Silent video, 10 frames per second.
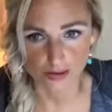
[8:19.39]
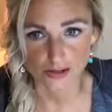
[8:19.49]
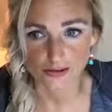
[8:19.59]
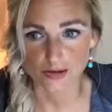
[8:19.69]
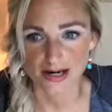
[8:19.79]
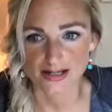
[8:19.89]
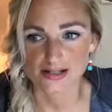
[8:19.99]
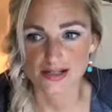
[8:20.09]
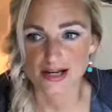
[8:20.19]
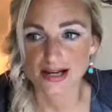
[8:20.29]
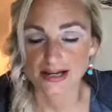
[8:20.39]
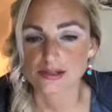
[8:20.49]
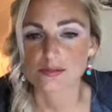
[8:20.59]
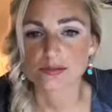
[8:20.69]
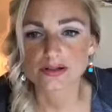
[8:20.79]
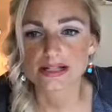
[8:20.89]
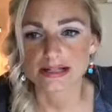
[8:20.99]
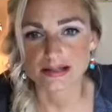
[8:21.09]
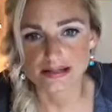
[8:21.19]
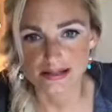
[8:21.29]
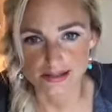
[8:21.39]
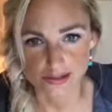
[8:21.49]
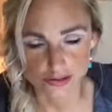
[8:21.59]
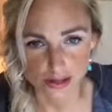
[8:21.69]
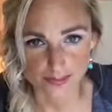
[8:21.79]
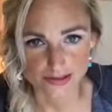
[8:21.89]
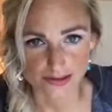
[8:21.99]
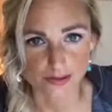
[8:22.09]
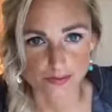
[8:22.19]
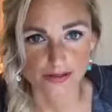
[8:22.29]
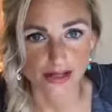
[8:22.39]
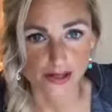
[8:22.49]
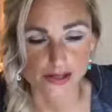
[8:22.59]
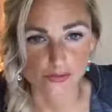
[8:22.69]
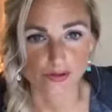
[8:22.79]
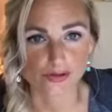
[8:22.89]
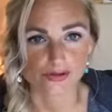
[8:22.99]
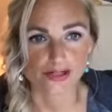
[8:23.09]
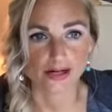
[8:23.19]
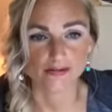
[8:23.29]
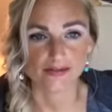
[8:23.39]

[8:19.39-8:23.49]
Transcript: Otherwise, it's really easy to drop into humiliation with yourself